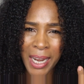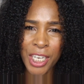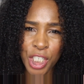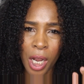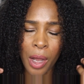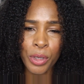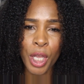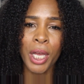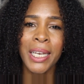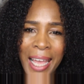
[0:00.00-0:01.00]
nature, our
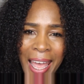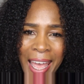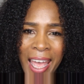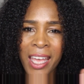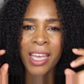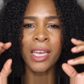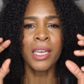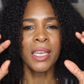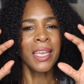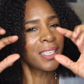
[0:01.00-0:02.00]
curly hair
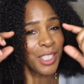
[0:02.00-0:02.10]
is